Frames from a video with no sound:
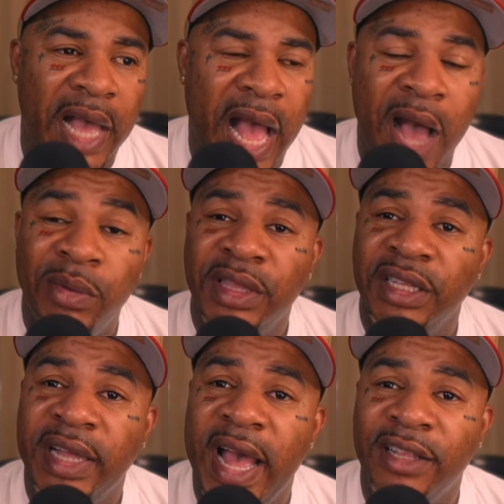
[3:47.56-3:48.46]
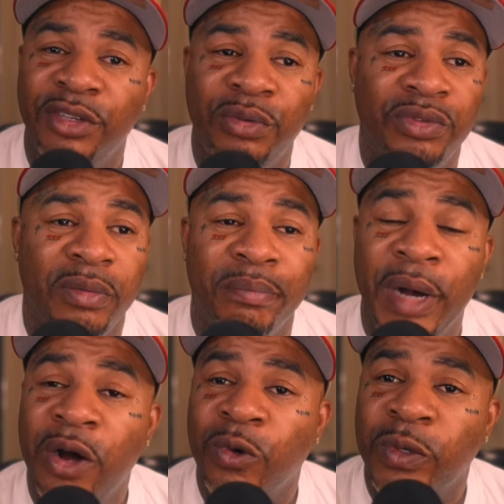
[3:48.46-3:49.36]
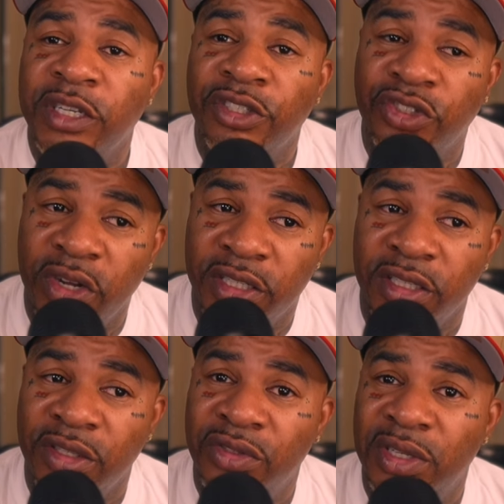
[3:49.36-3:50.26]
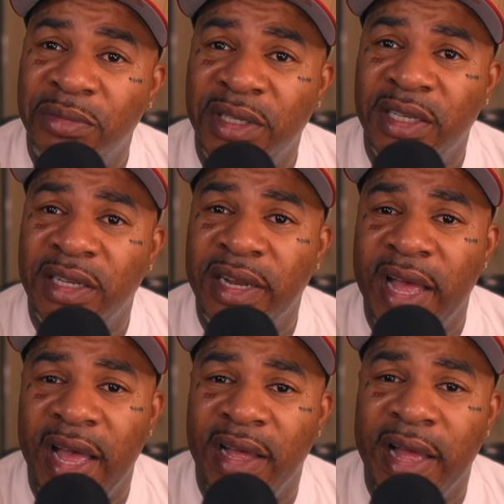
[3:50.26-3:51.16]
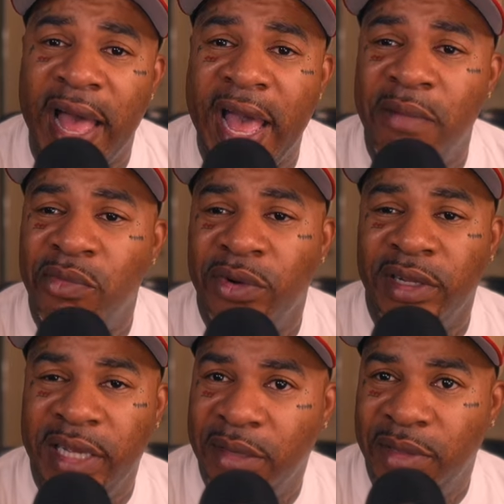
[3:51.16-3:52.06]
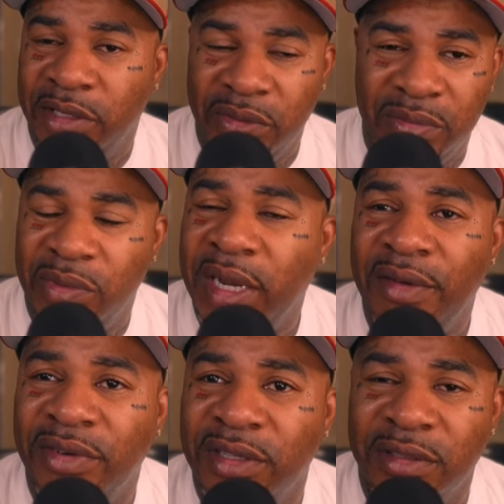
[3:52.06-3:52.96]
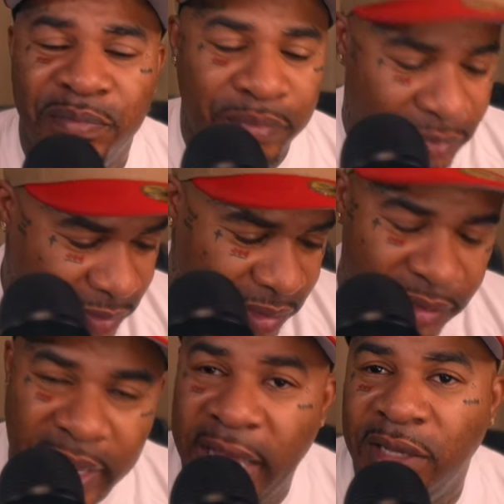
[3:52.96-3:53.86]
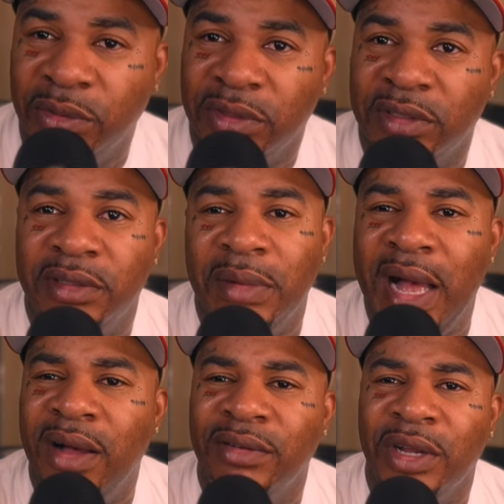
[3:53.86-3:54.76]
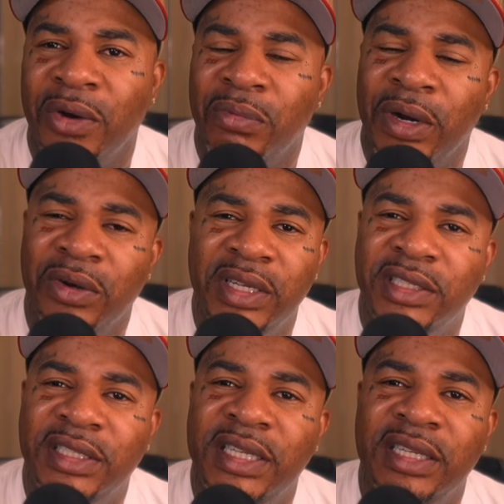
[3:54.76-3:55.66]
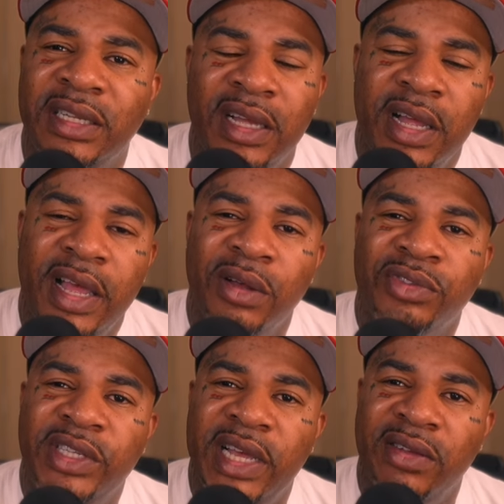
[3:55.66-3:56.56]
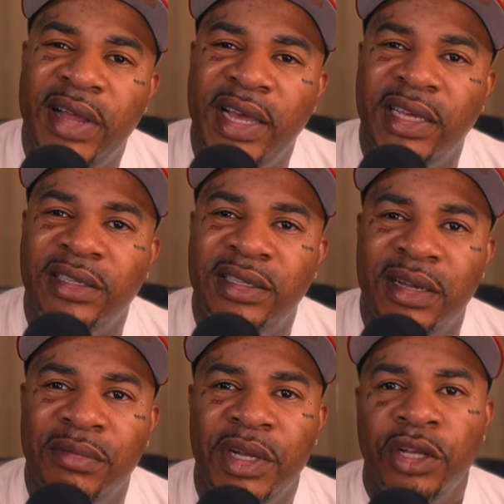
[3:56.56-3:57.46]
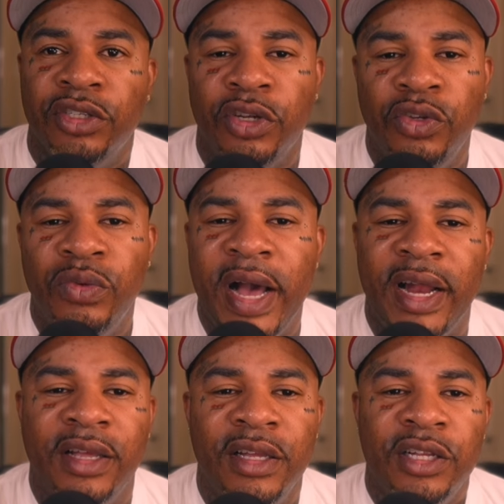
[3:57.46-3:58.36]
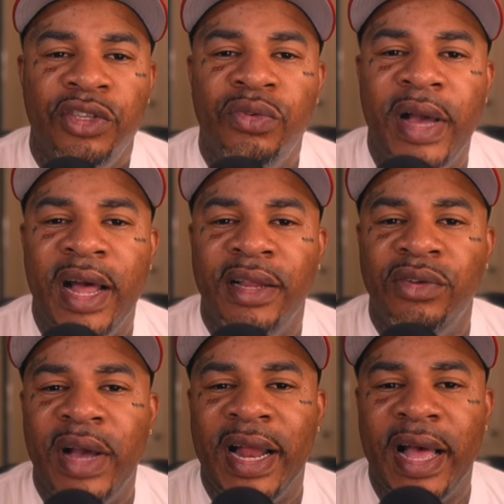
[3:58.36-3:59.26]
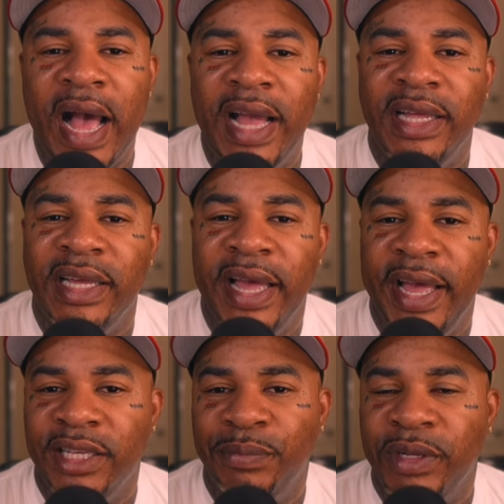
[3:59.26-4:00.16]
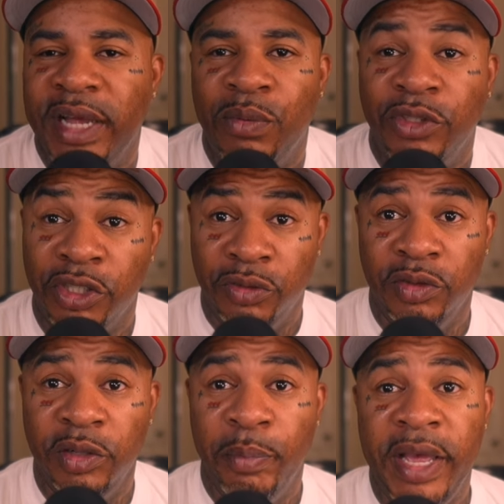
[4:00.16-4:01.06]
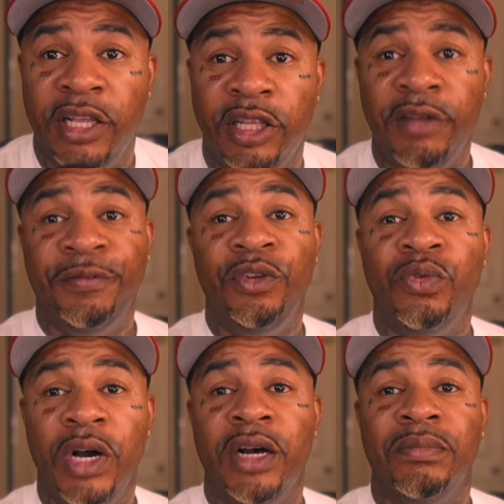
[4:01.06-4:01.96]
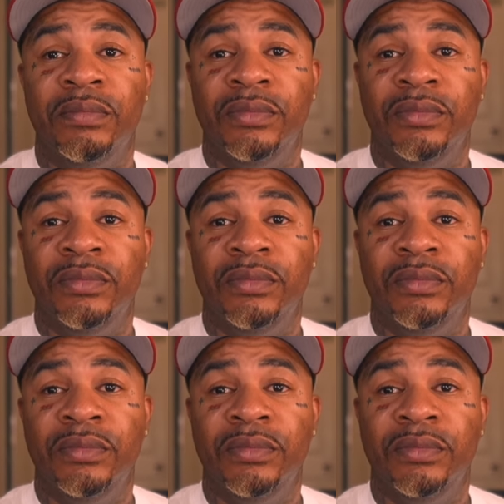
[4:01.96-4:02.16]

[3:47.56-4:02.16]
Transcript: I would think they have to do some bone reconstruction. You see what I'm saying? Add more ligament to whatever is his ankles or something. I don't know, bro. It just didn't. It don't sound like it's something. So you got a height enhancement that would just lift you up.